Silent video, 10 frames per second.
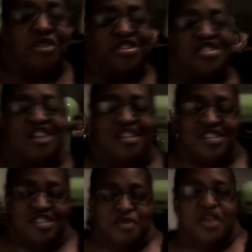When you
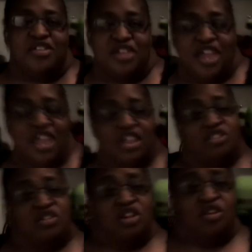start to smell your cake,
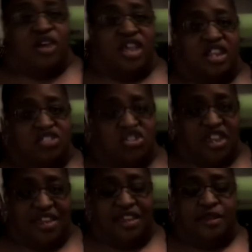you can go ahead and
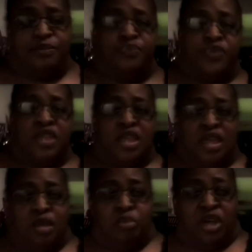check it
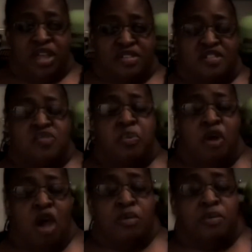because it's
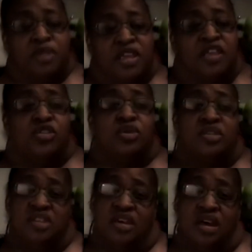probably either
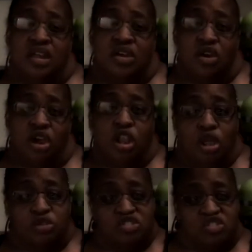done or
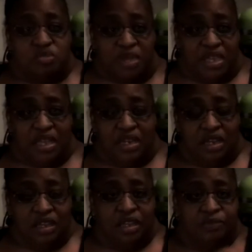close to being
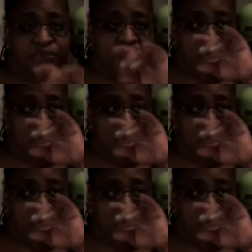done.